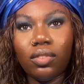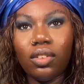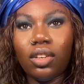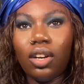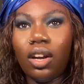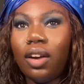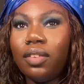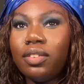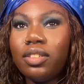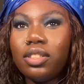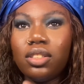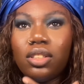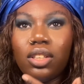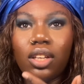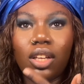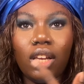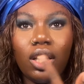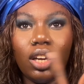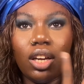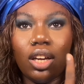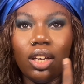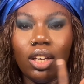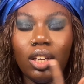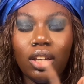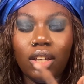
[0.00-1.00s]
Obviously,
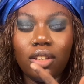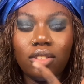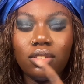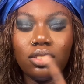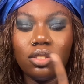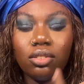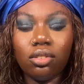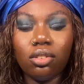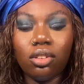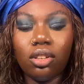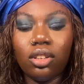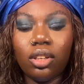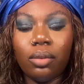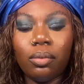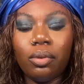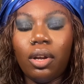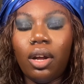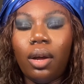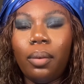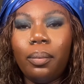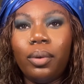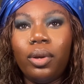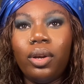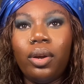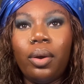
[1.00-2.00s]
I ate, so the whole
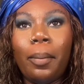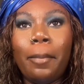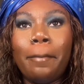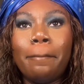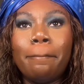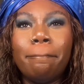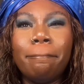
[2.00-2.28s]
combo.